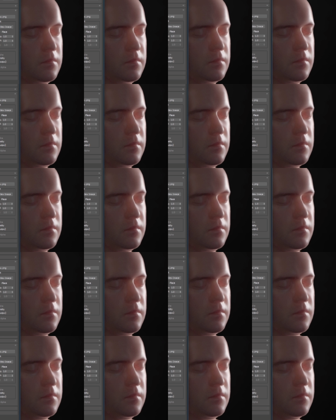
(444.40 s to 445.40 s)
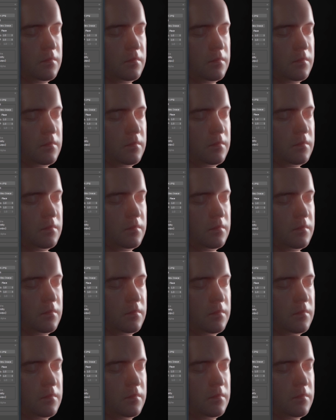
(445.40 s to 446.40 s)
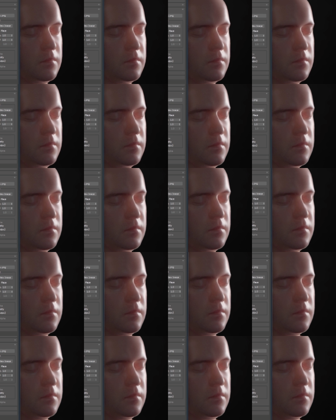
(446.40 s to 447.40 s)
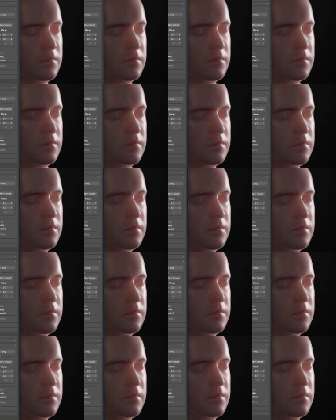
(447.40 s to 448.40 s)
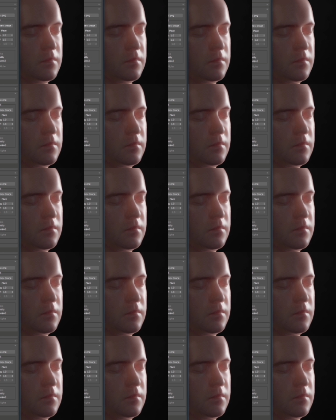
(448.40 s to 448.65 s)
Nobody speaks.